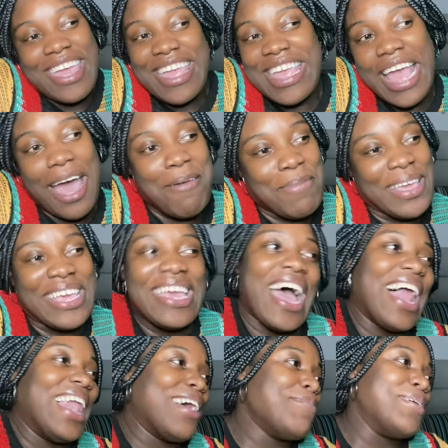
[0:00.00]
yeah, I'm a
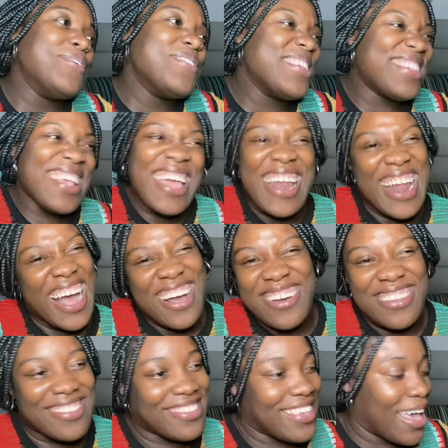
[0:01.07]
I'm gonna say you're not gonna
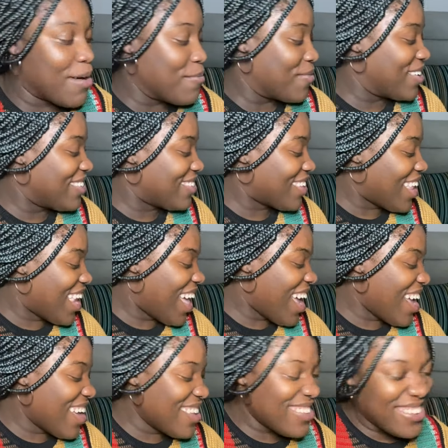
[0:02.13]
scam me, so
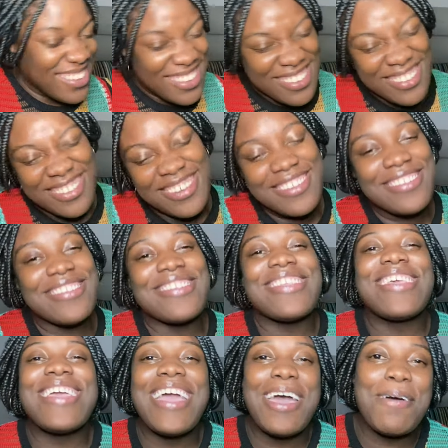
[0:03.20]
like, just,
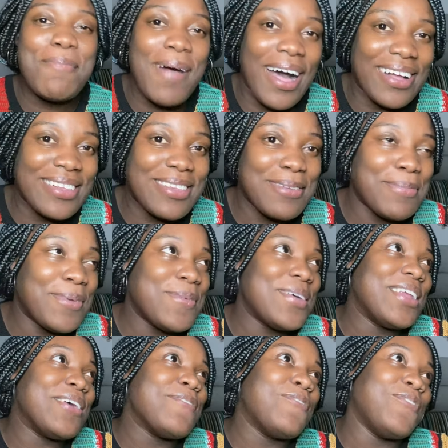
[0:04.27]
just get back to me when
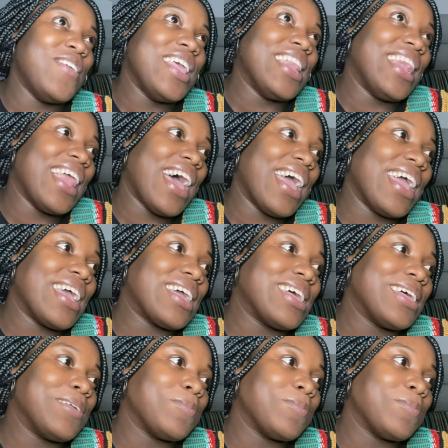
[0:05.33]
you feel like.